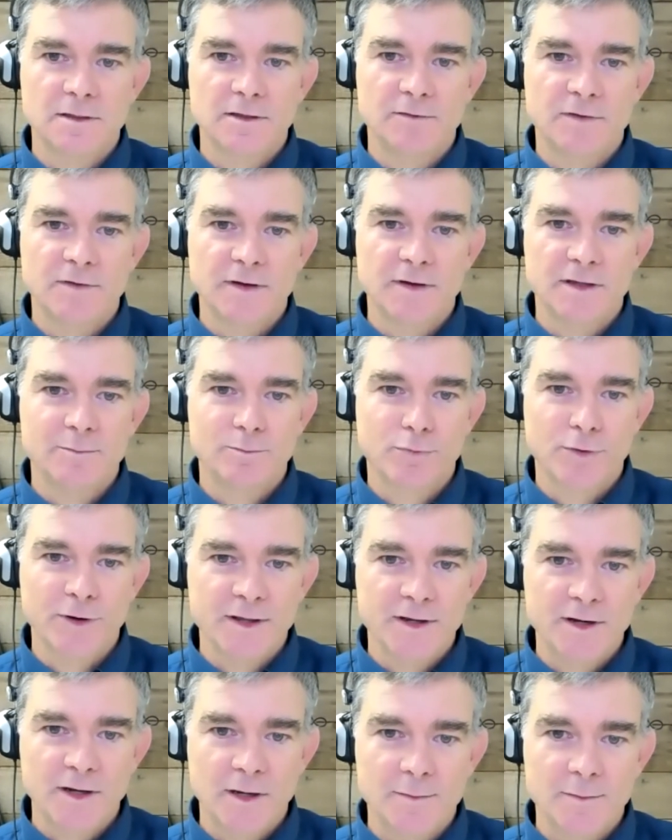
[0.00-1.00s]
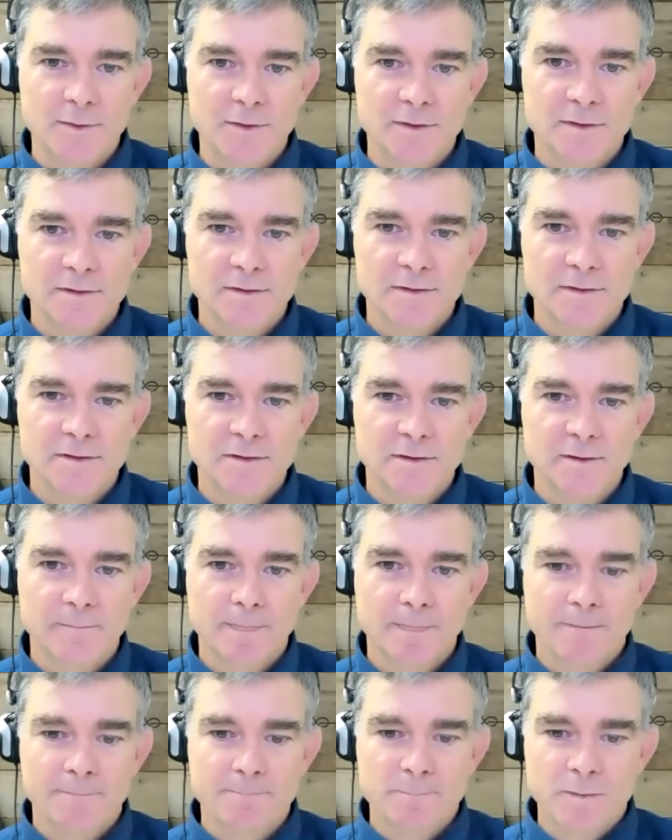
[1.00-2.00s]
I can bring it up.
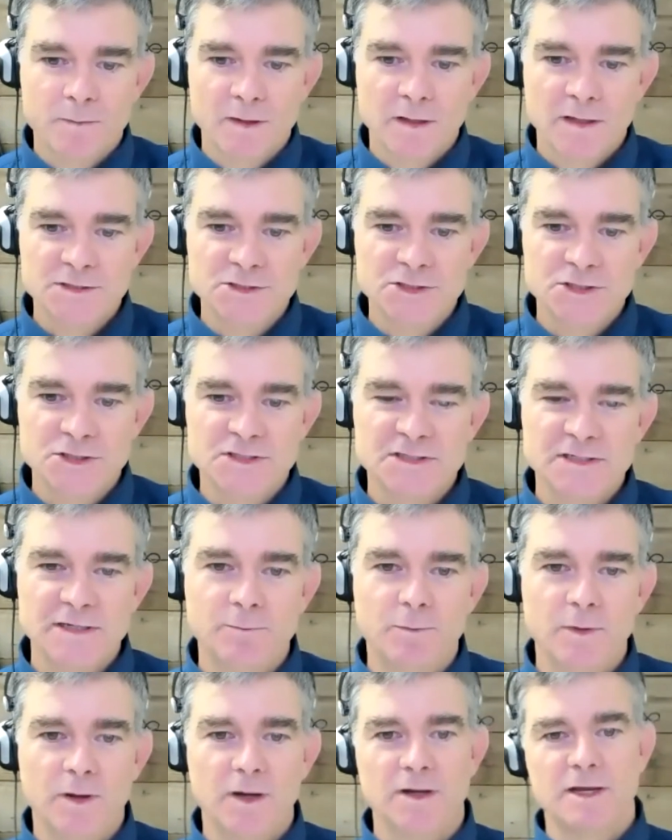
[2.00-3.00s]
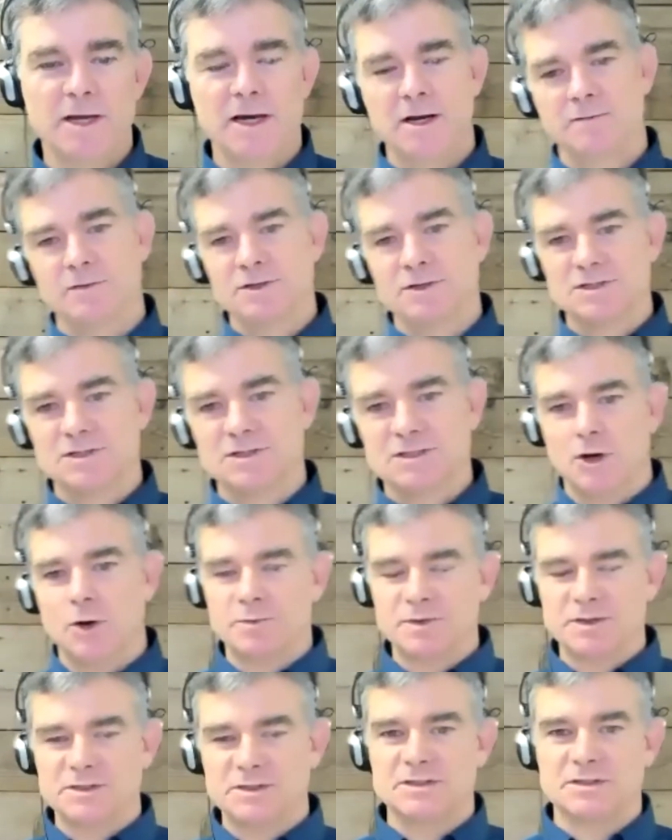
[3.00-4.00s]
Let's just see kind of a
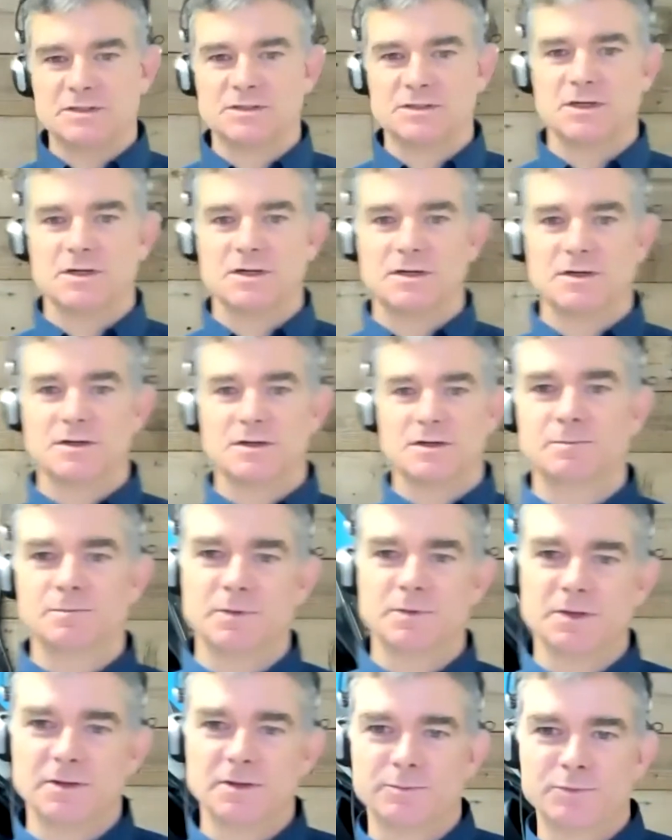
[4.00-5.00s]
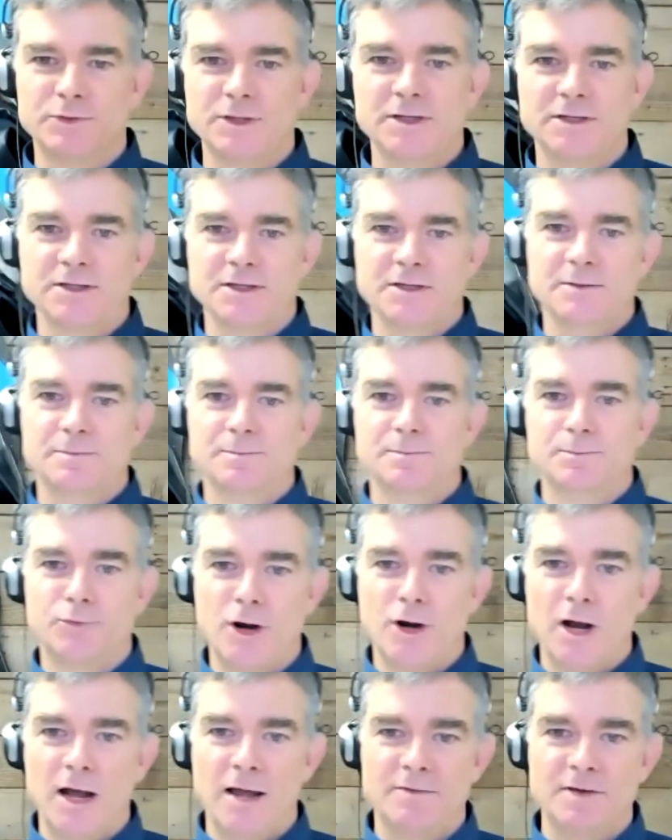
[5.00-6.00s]
scope. This is completely
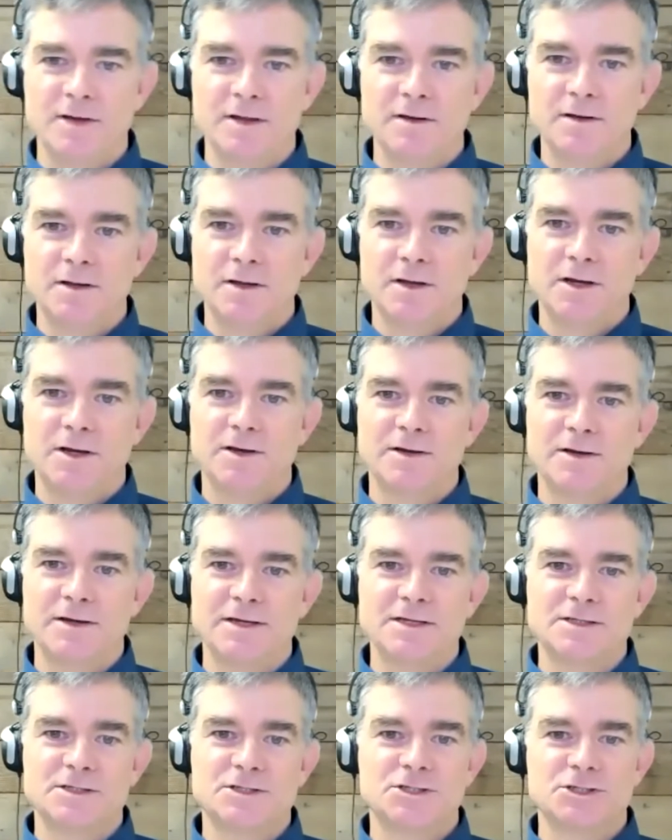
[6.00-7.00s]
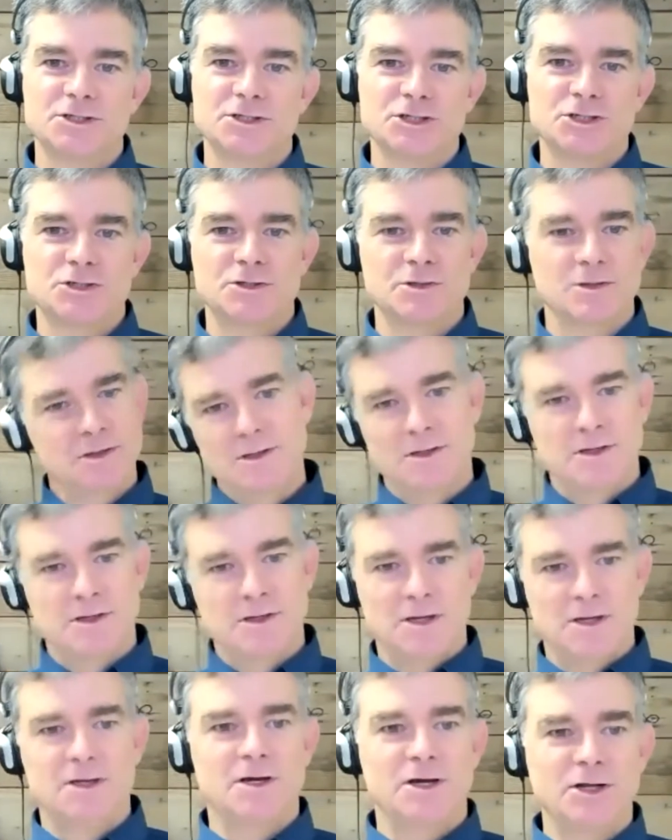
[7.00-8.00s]
private. It's just
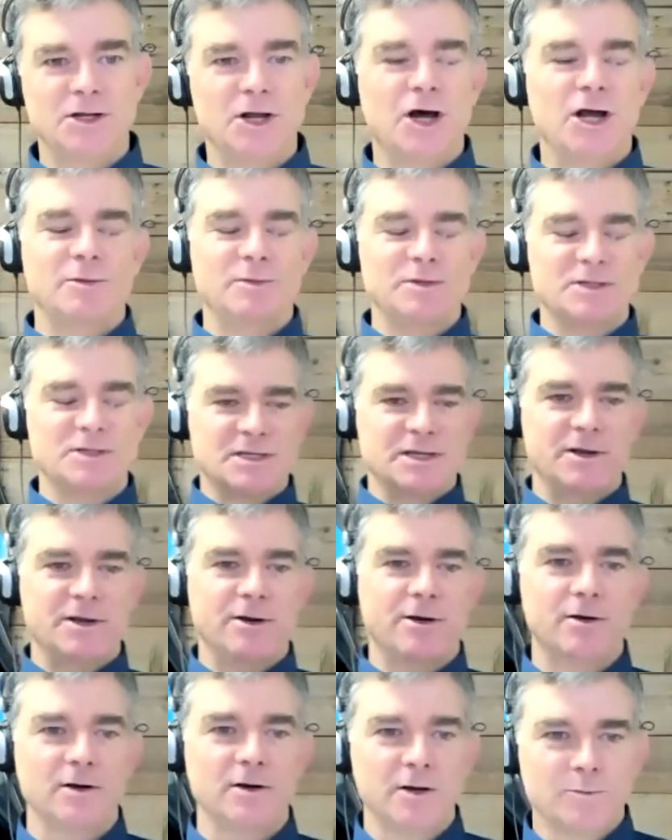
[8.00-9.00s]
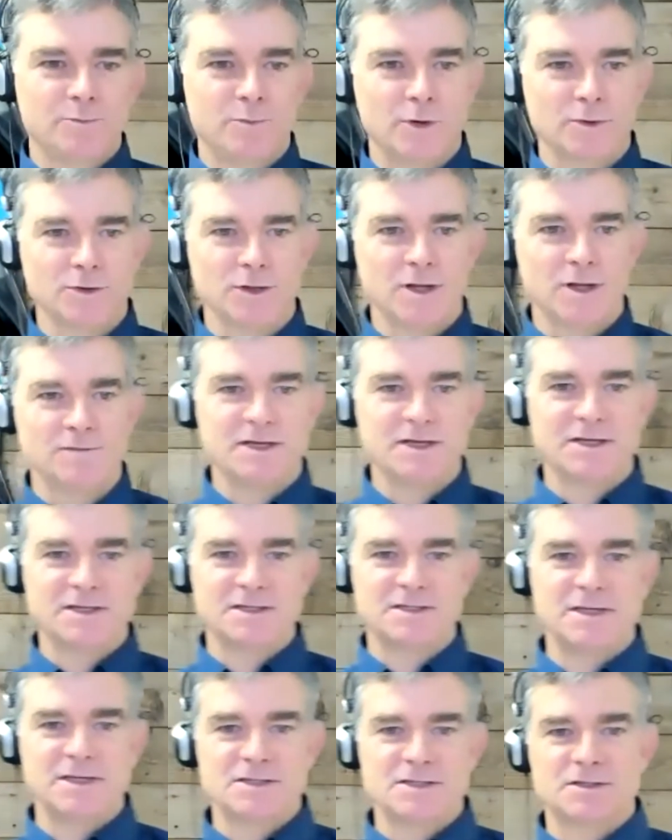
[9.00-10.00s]
anonymous here, but we'd love to get a
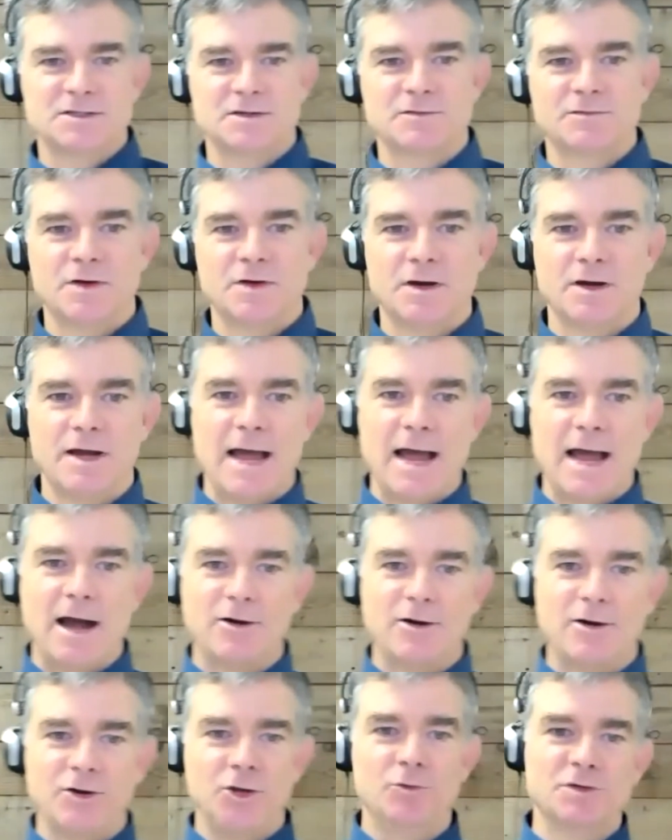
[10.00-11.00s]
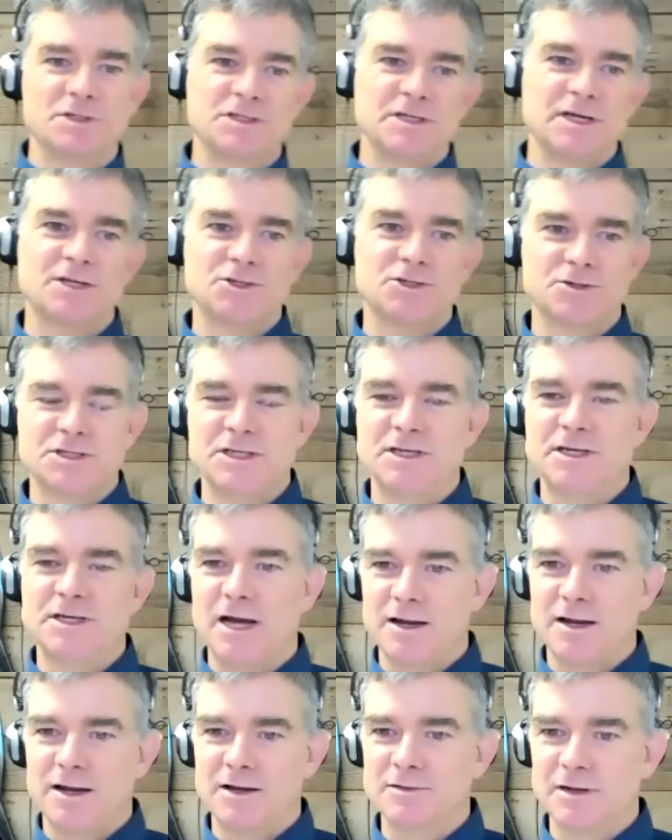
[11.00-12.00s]
sense of how do you assess your sea
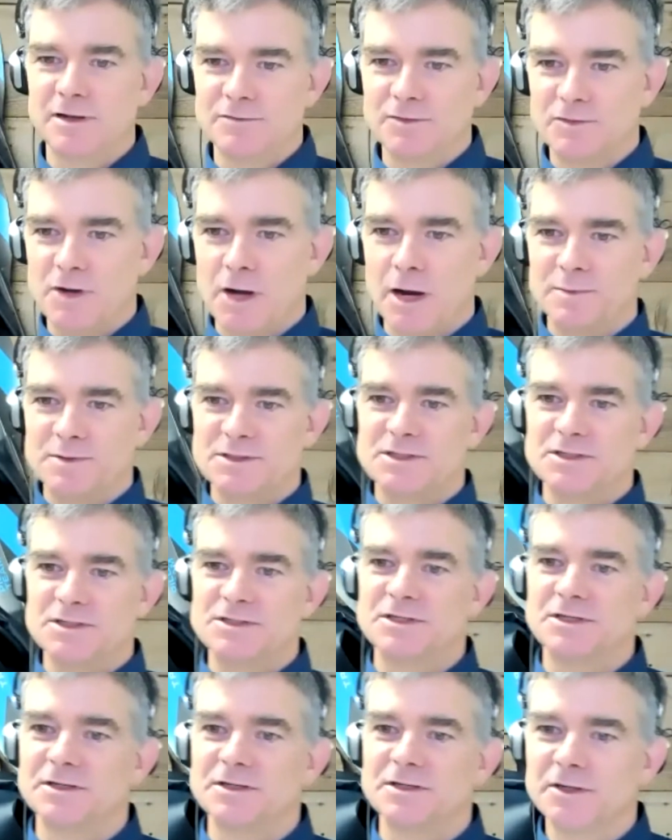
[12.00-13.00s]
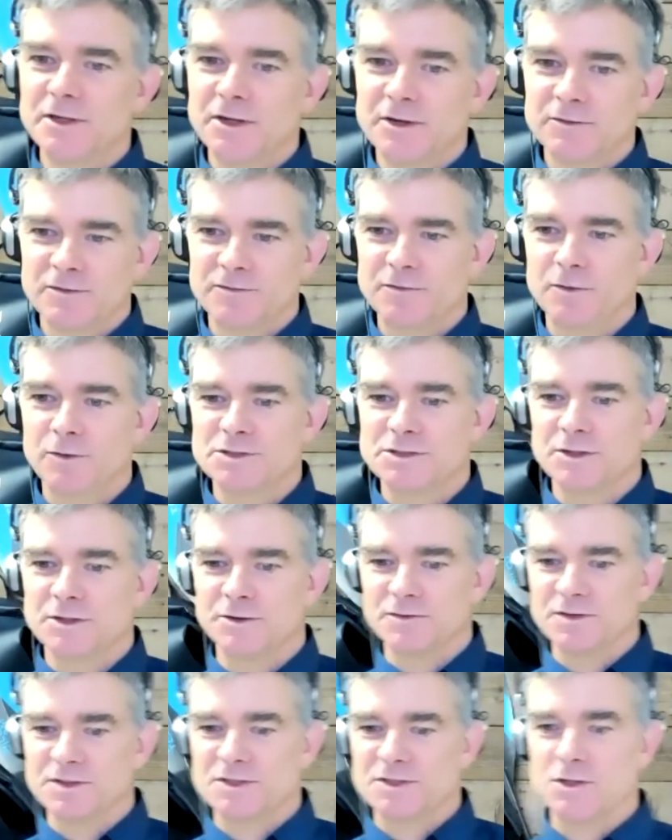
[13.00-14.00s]
kayaking level of competency for folks that are
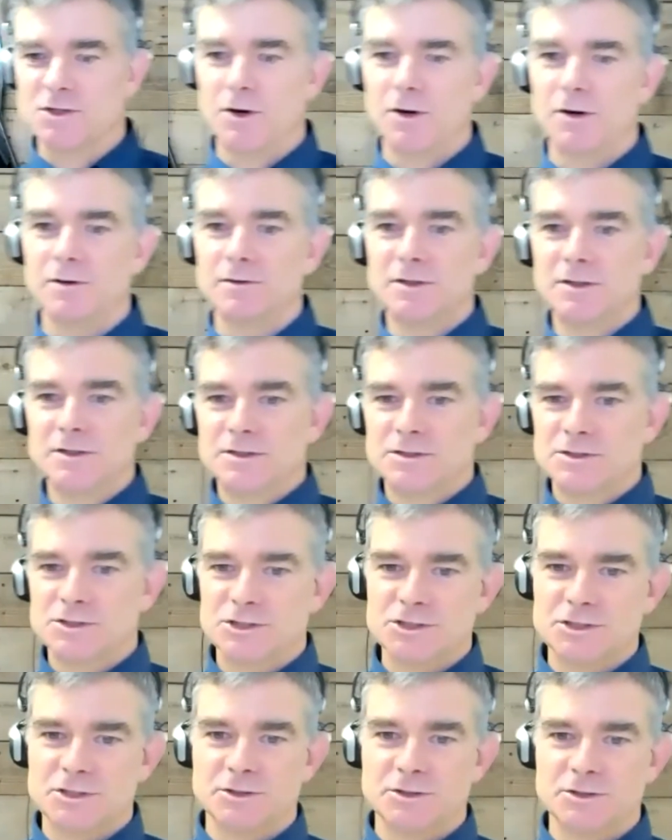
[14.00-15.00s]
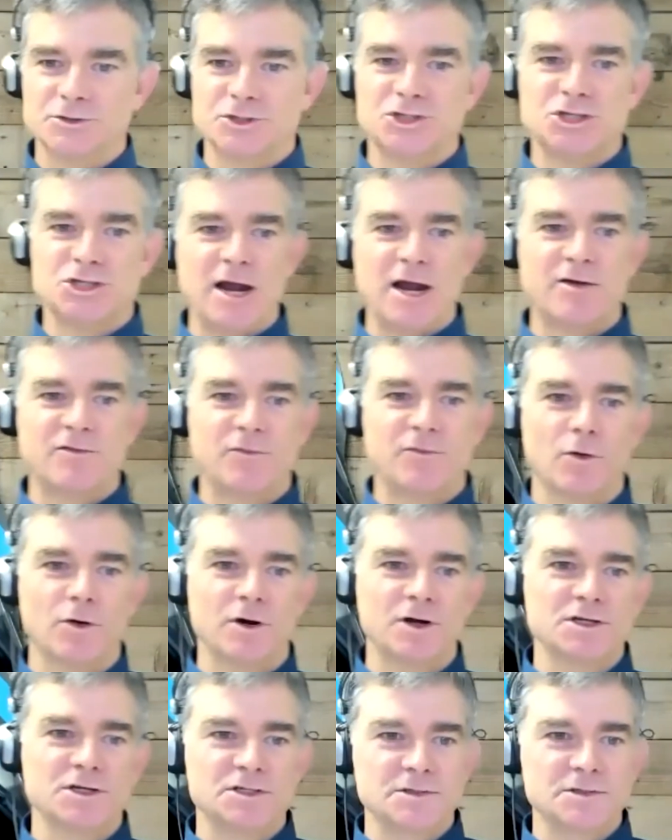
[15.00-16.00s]
on this call? Just a little check for
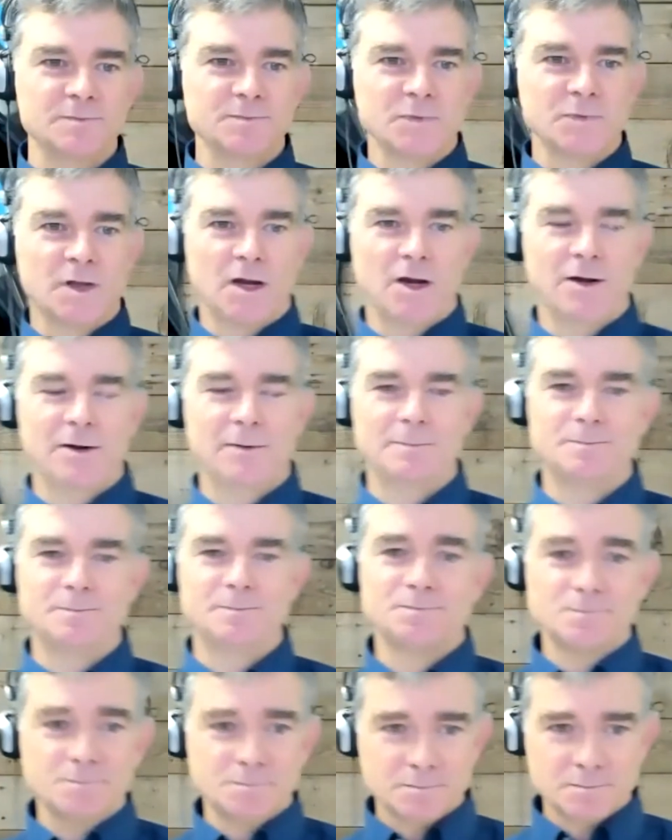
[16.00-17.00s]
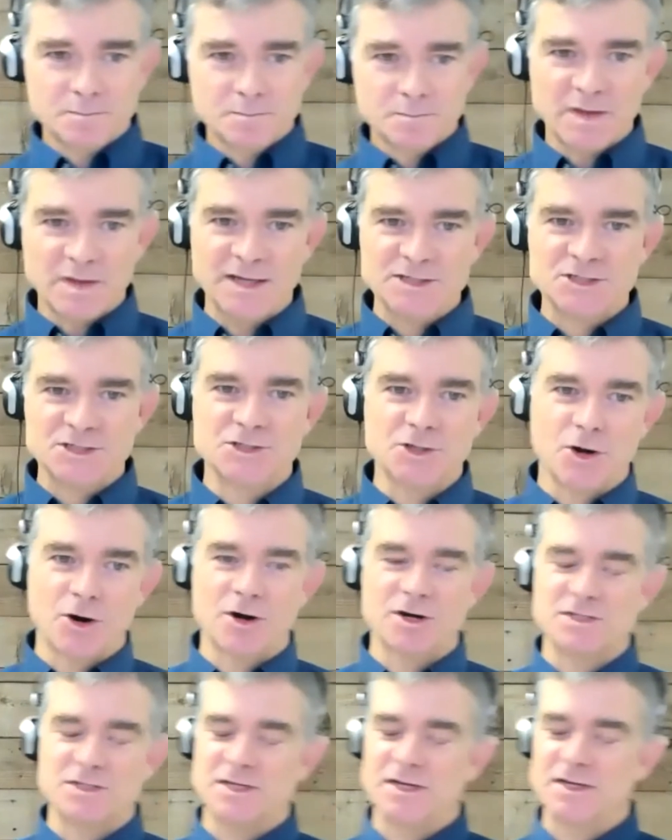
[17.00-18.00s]
us. It
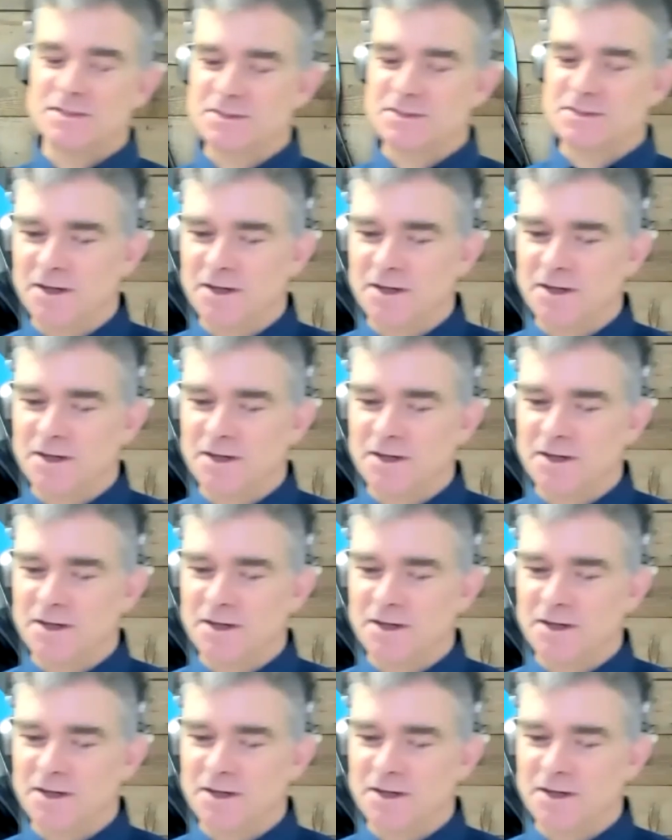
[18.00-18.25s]
starts as,